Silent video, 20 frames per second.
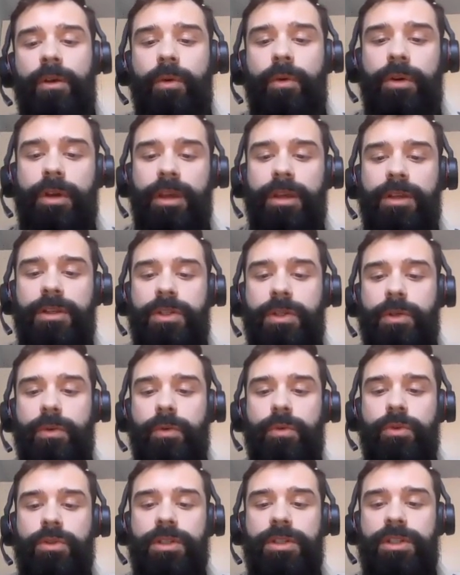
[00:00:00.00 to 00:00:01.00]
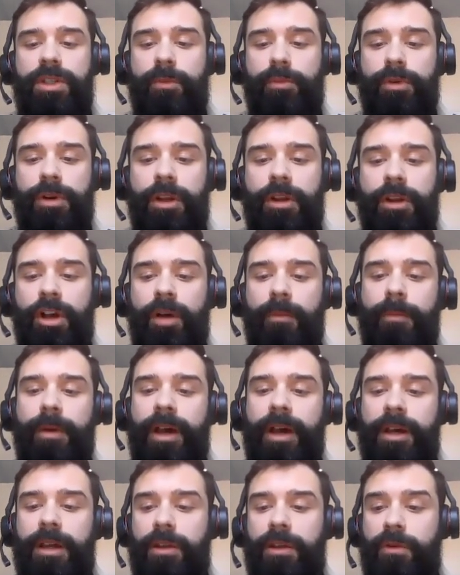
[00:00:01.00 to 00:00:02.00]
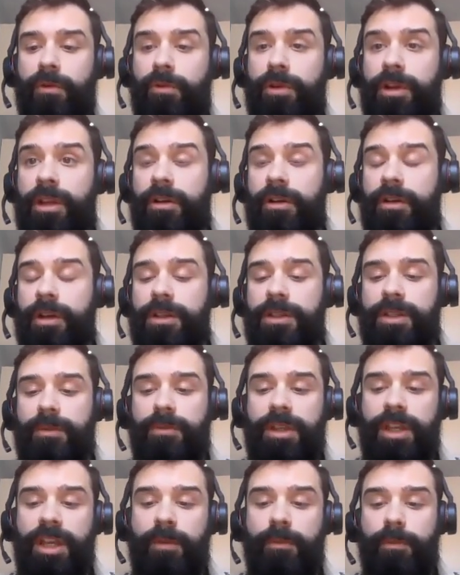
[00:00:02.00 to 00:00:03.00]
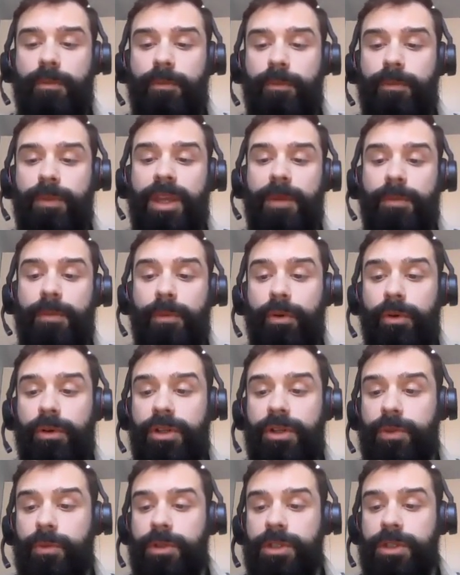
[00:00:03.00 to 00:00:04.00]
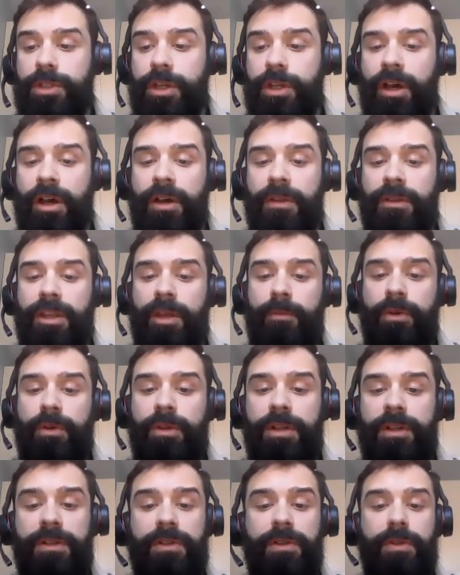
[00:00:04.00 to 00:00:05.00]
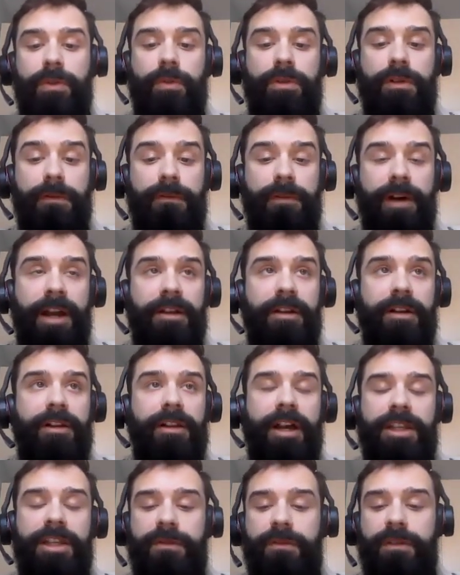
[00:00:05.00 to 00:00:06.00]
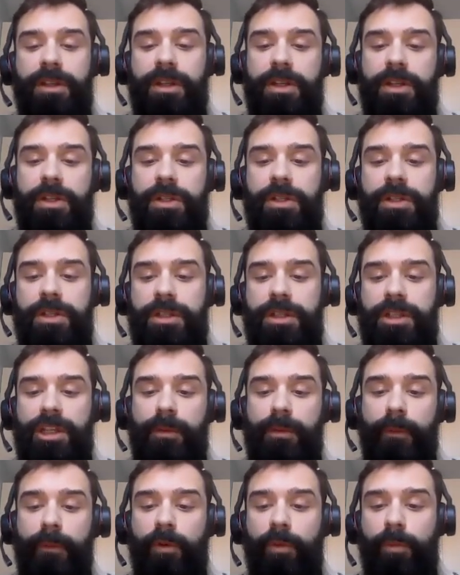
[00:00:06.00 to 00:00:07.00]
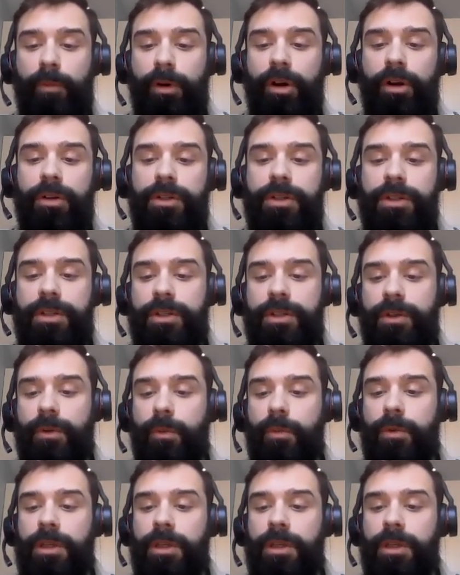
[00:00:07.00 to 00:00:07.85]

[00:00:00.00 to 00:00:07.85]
Okay, so just to bring it all back and reiterate some capabilities we saw, the ability to define a classification scheme for parts.